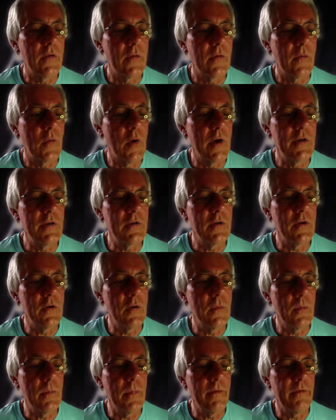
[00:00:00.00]
Question
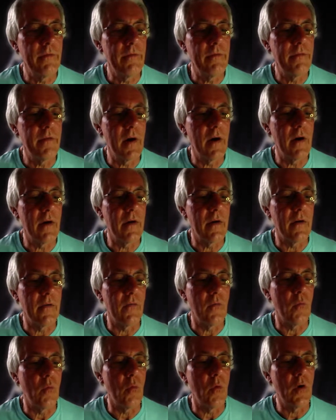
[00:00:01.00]
number 5.
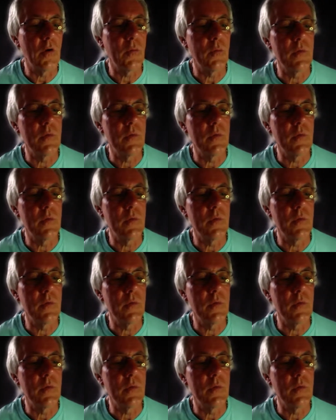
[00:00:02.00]
What